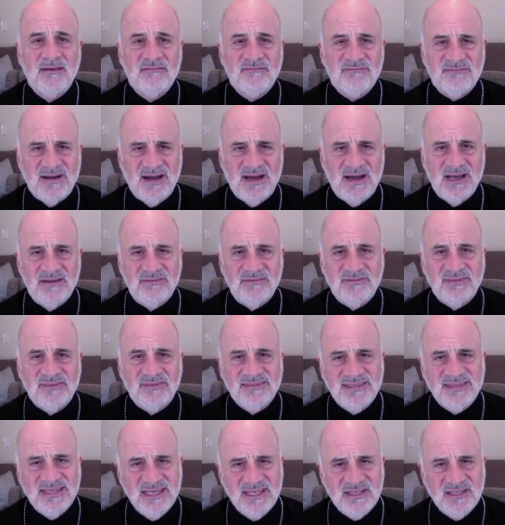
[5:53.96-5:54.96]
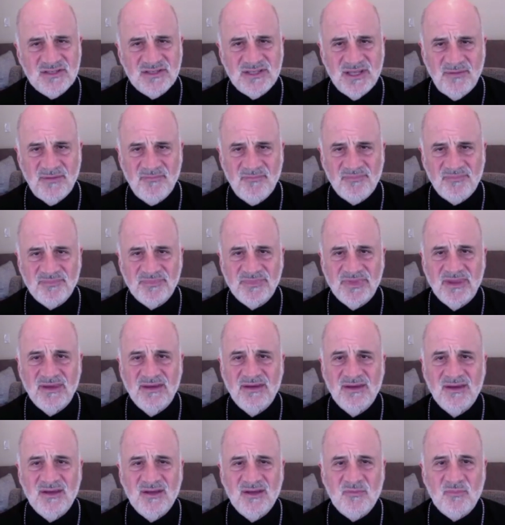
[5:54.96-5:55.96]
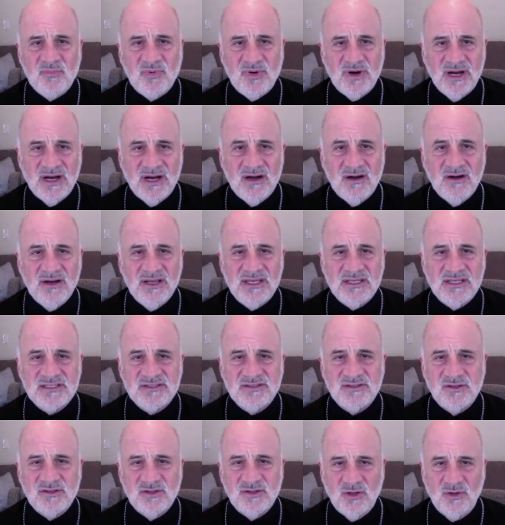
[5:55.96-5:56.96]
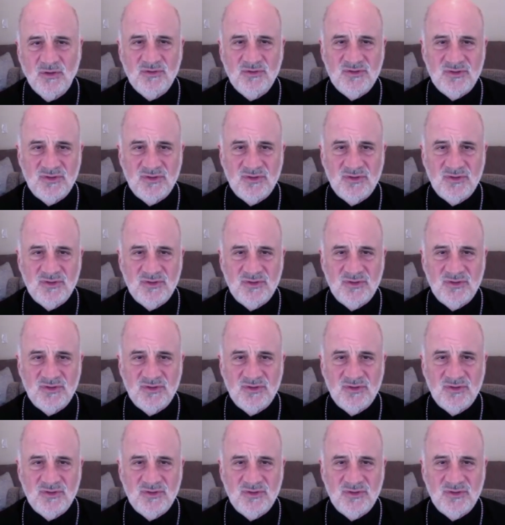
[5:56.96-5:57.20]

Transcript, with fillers: Five, teach them. Prayer is the go